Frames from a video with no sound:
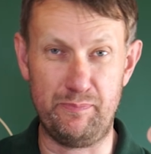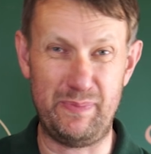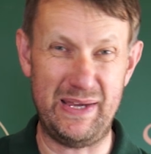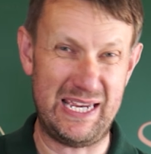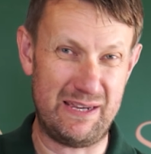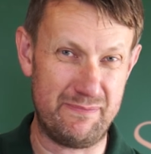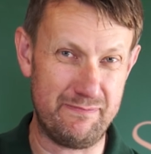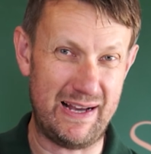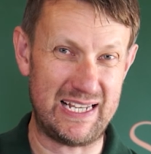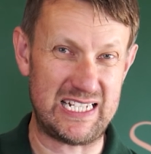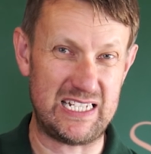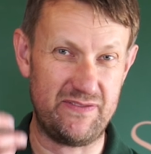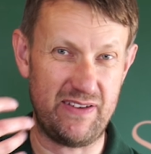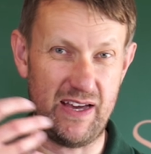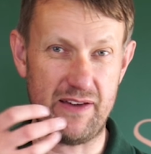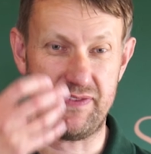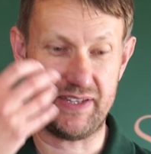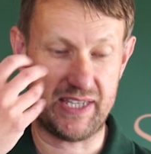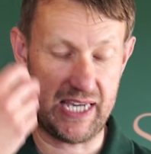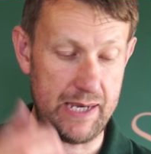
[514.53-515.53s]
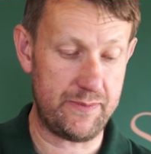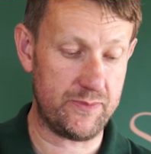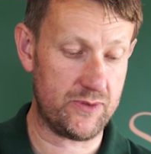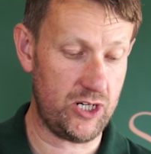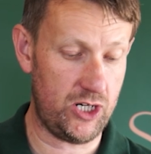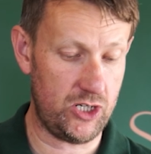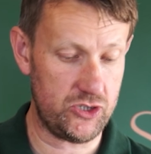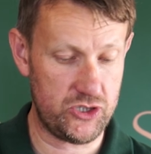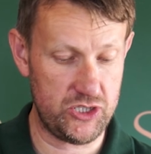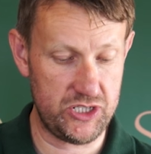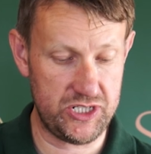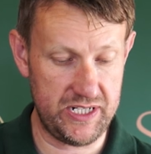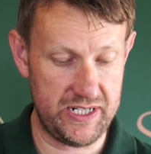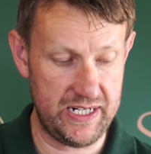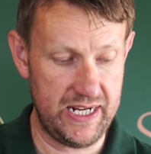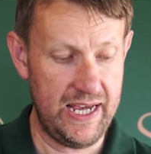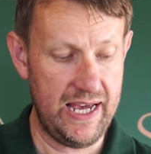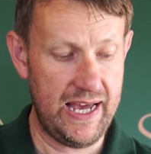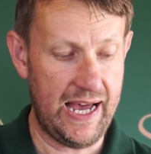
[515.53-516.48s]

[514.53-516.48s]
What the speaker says: big, massive, heavy game cartridges in.